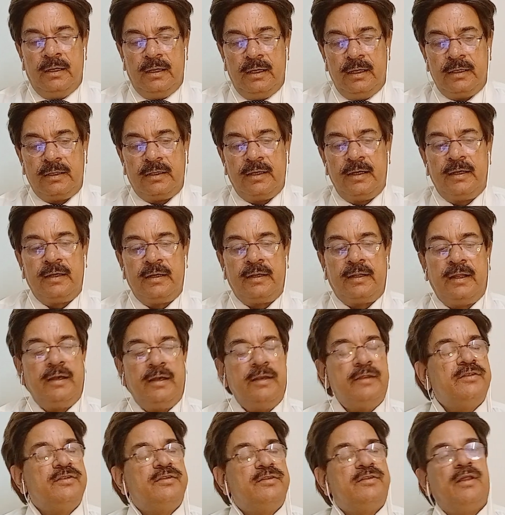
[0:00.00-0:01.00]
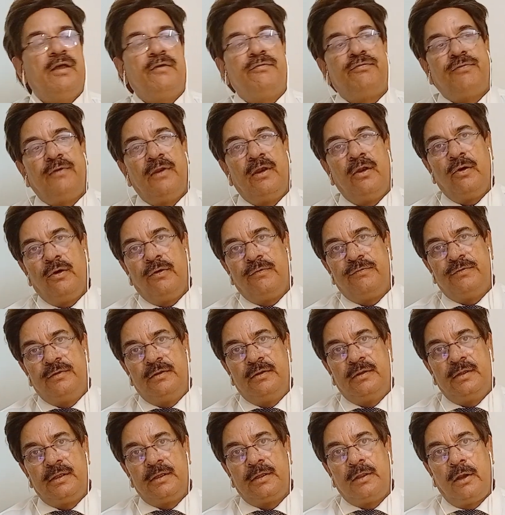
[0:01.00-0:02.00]
it increases the flow
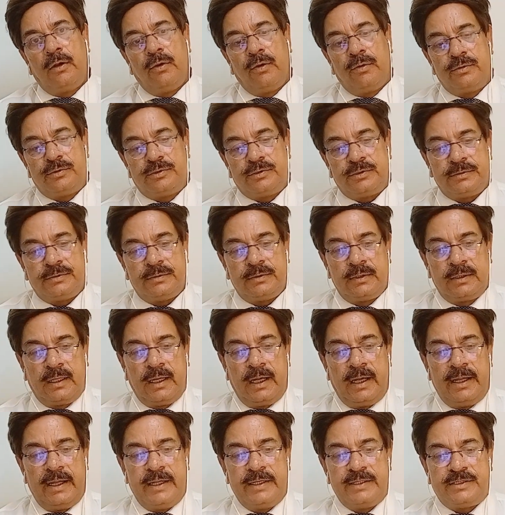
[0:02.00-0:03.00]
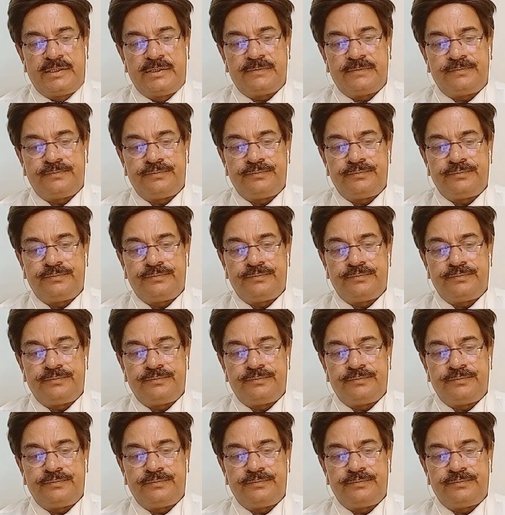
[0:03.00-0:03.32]
of the glaze.